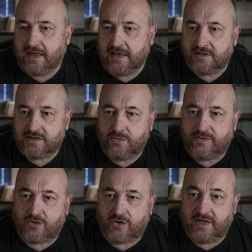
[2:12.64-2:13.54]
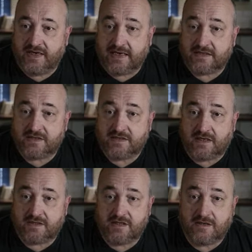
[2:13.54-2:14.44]
So we've got Connect,
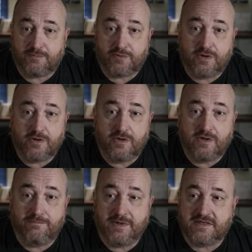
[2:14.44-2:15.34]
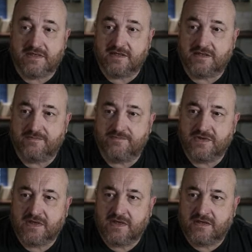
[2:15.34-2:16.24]
Starter, Pro and Business.
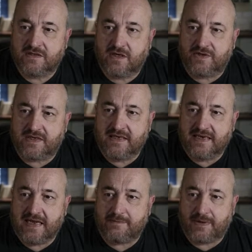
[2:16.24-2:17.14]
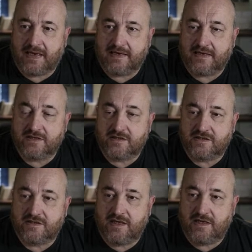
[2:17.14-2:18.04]
So the Connect plan is
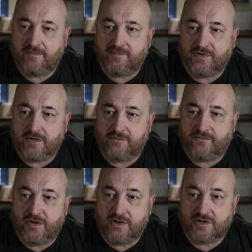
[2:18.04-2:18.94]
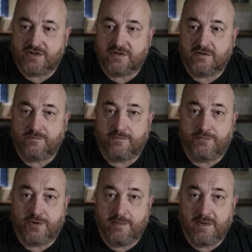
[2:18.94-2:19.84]
the first
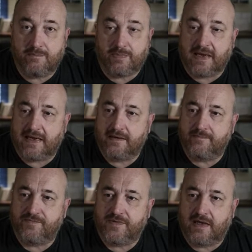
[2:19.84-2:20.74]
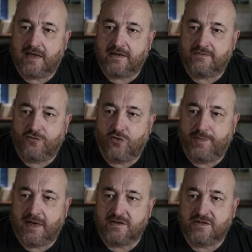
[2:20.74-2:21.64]
premium plan and
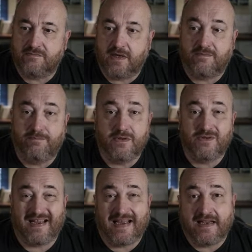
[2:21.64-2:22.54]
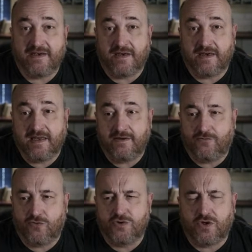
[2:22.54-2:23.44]
£4 a month billed annually,
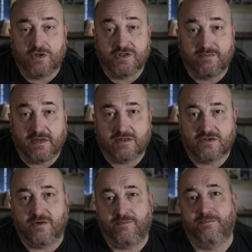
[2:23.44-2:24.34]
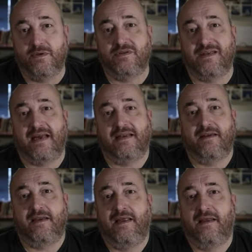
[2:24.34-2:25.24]
$4 a month, sorry, billed annually.